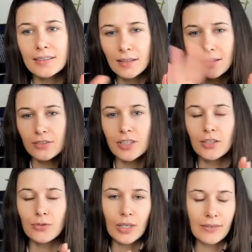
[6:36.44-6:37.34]
this natal
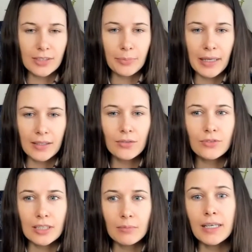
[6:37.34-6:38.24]
chart you have the planet of
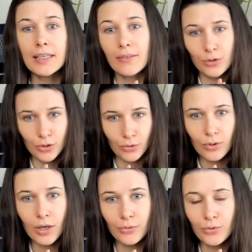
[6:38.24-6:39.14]
the sun, and I will show
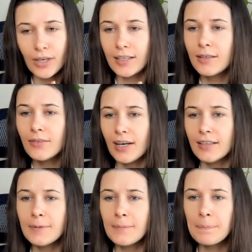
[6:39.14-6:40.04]
you how to find it,
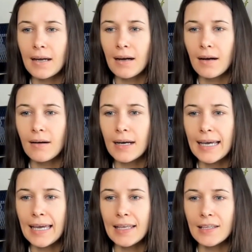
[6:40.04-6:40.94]
find it. Uh,
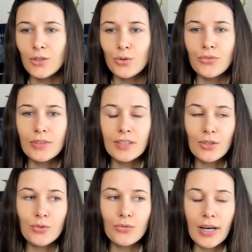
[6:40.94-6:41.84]
and you will
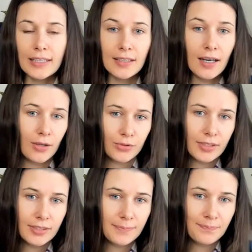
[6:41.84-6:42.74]
need to find the
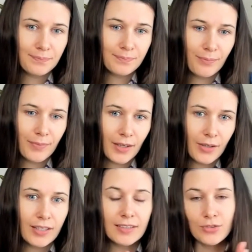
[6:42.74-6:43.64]
houses.
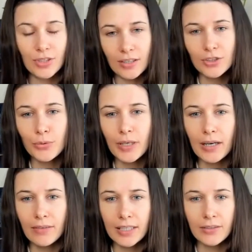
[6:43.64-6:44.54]
In the astrology, we
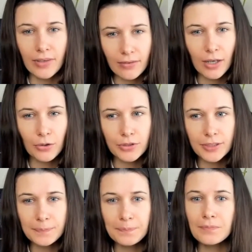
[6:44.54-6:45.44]
have like 12
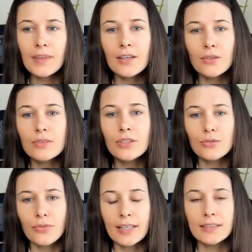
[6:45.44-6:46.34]
houses, and you will
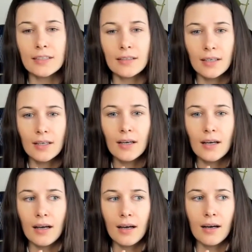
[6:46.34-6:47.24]
need to find the
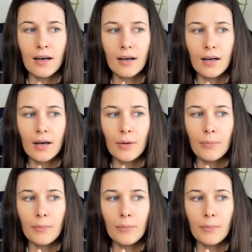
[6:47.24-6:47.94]
uh,